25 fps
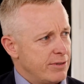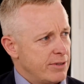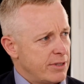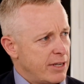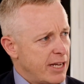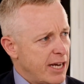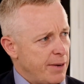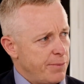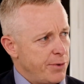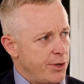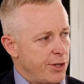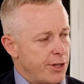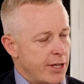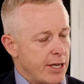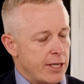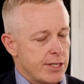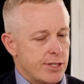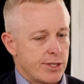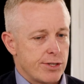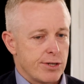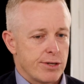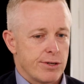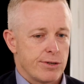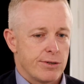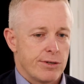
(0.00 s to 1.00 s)
Yep. Can't we do that?
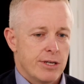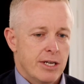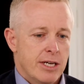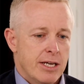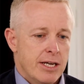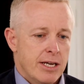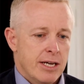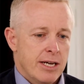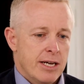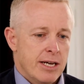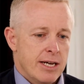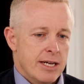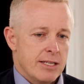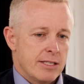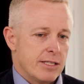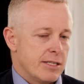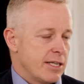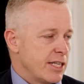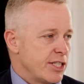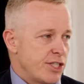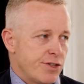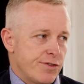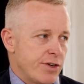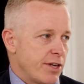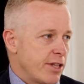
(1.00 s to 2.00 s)
So it's the
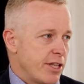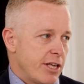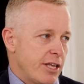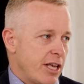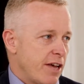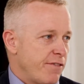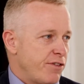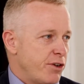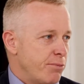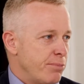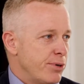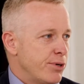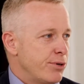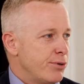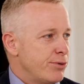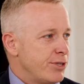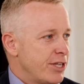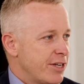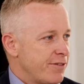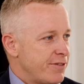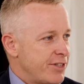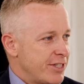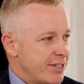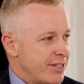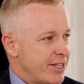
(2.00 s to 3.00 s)
nature of anything you have to build. You
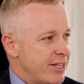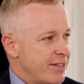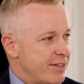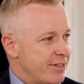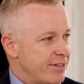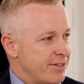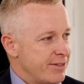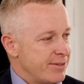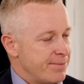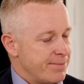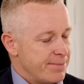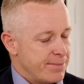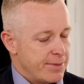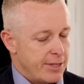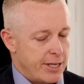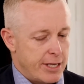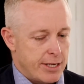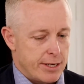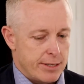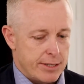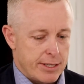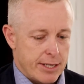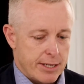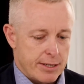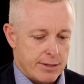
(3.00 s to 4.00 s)
have to get
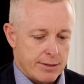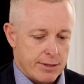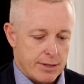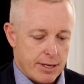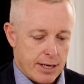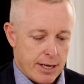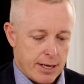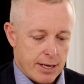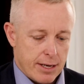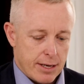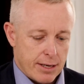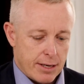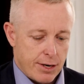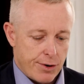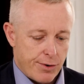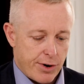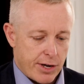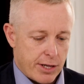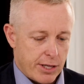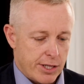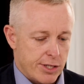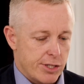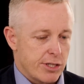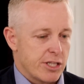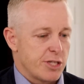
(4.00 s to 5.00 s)
it done
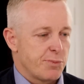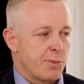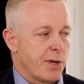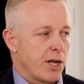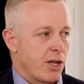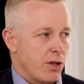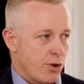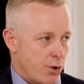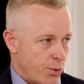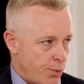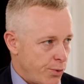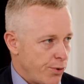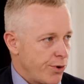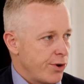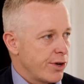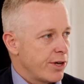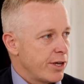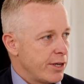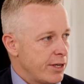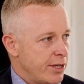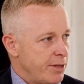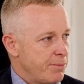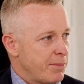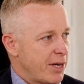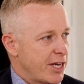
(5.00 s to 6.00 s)
correctly. So there's been a lot of
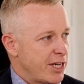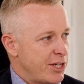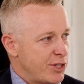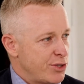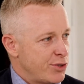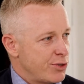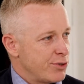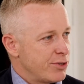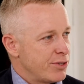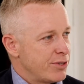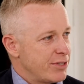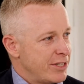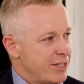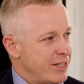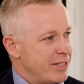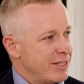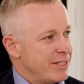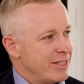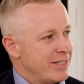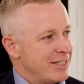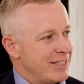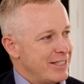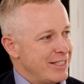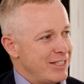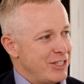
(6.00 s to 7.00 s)
work in making sure it's
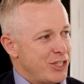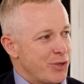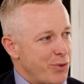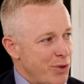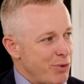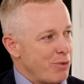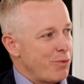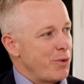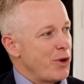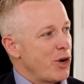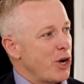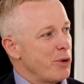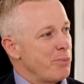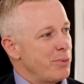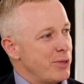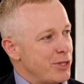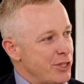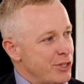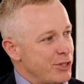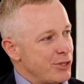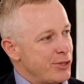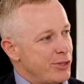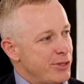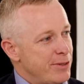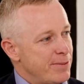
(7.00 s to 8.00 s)
doing what we hope it to
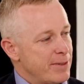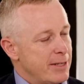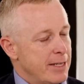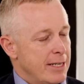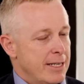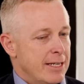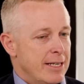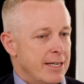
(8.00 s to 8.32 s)
do.